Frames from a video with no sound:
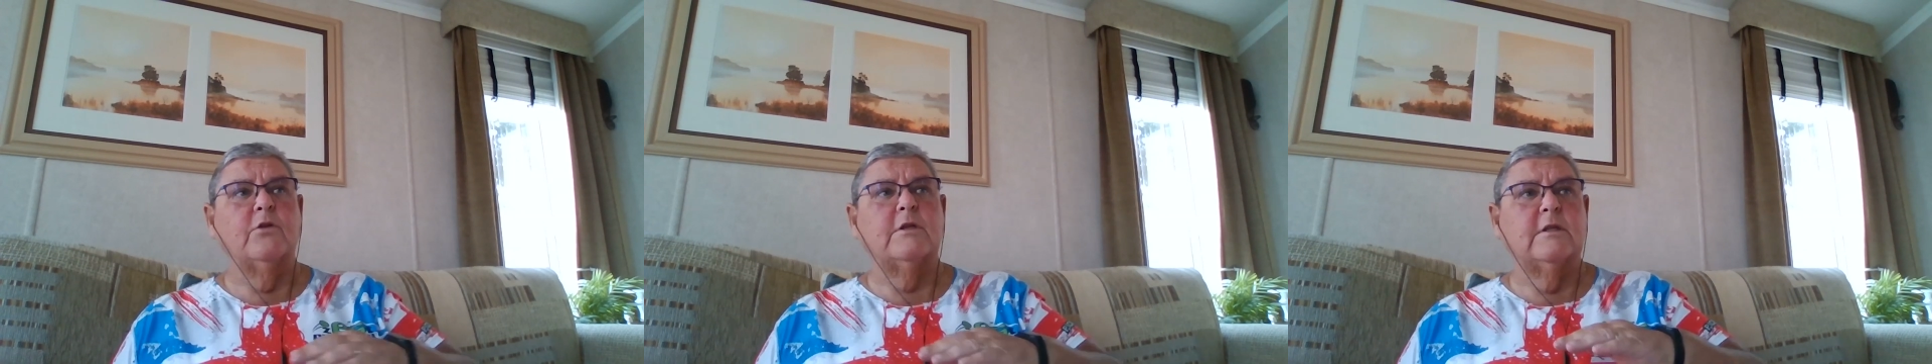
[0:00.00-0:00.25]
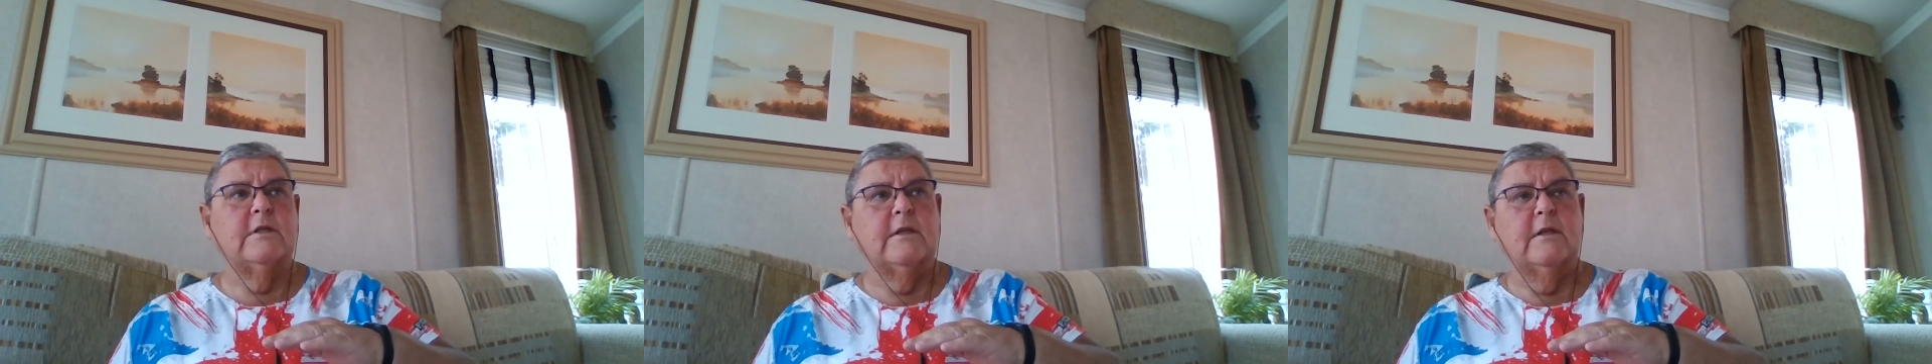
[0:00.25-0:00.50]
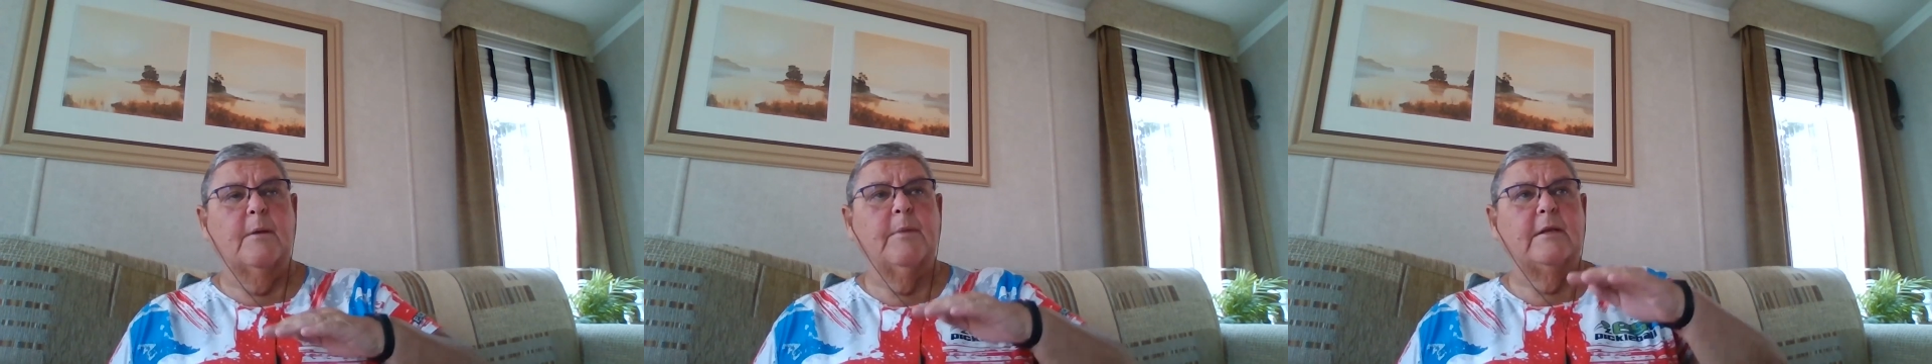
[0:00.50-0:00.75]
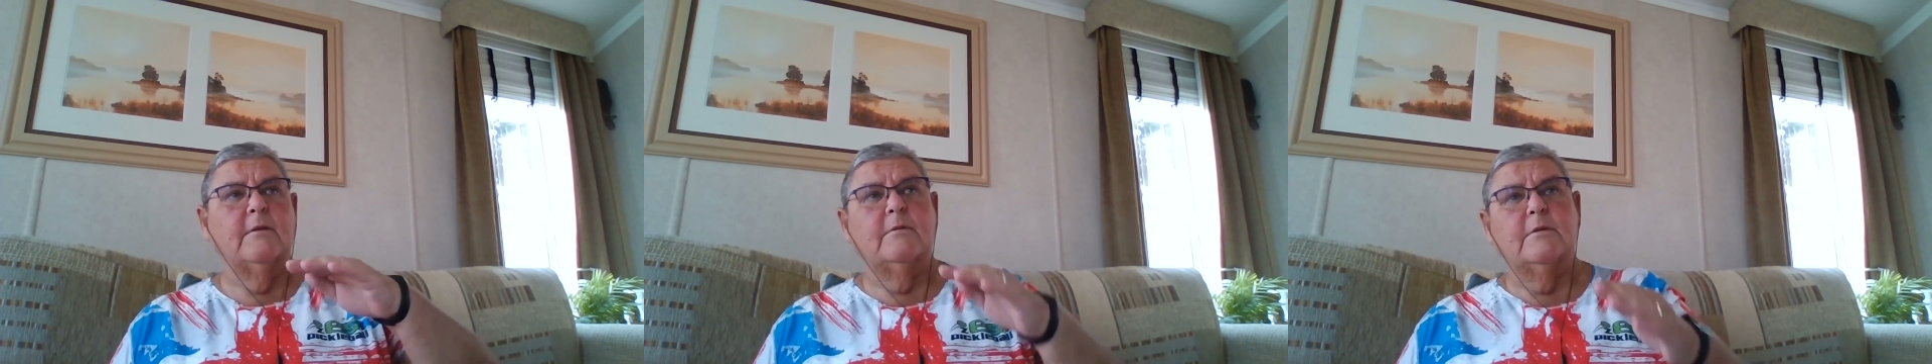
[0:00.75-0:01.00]
I mean,
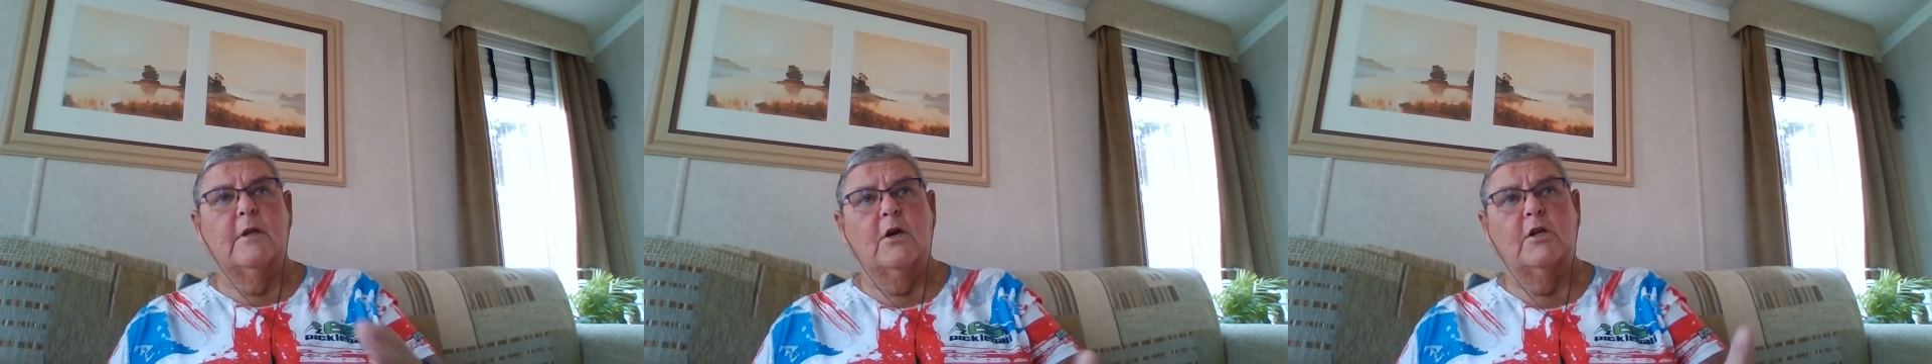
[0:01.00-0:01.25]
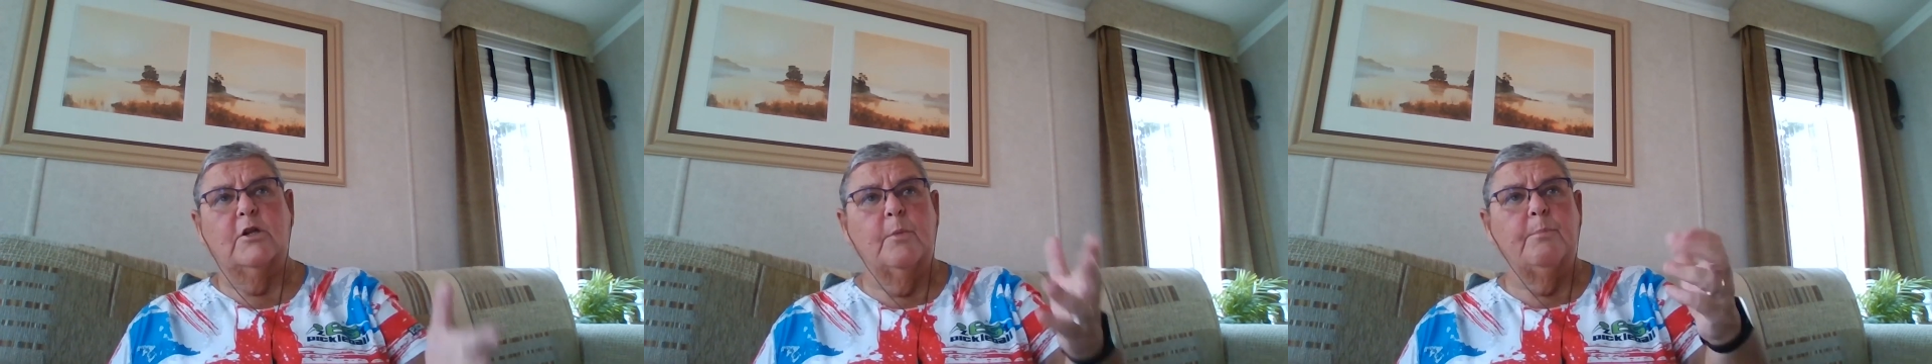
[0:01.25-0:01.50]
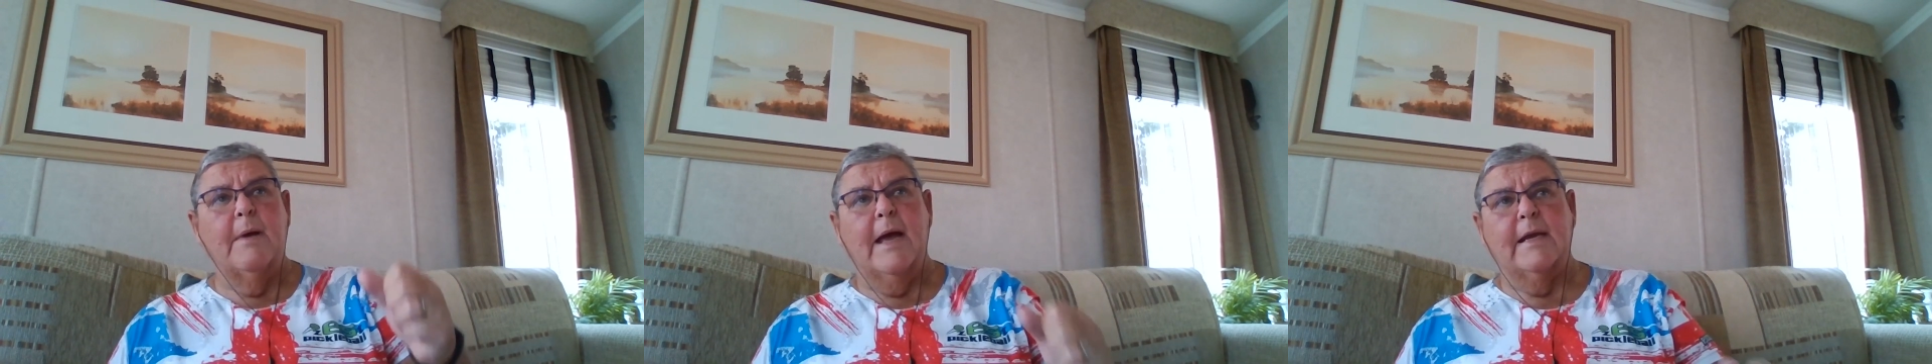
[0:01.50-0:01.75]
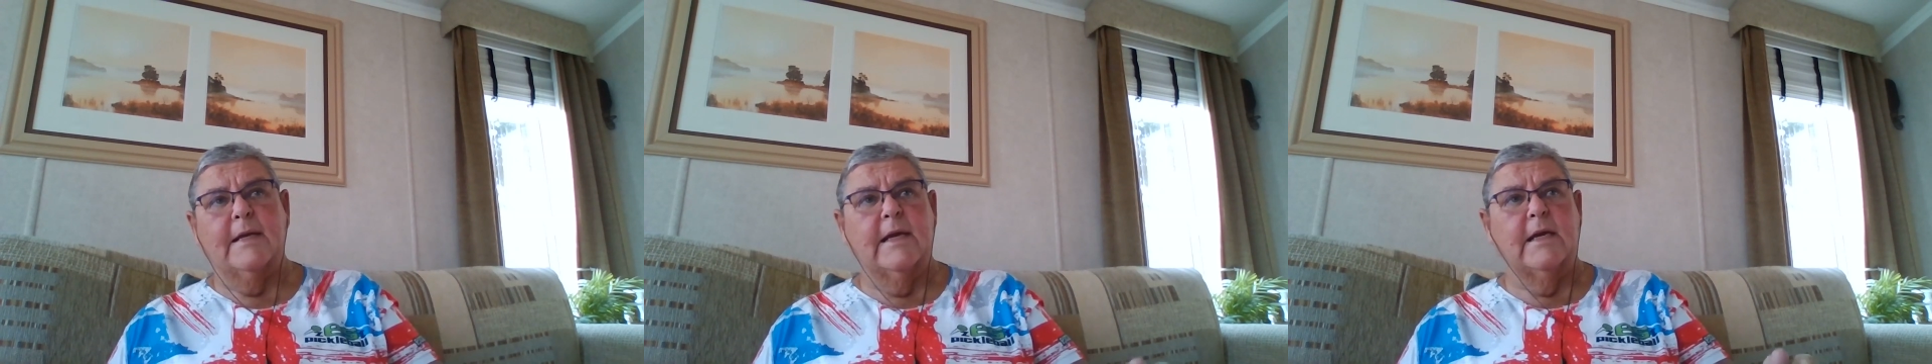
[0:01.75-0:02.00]
a club might need a 4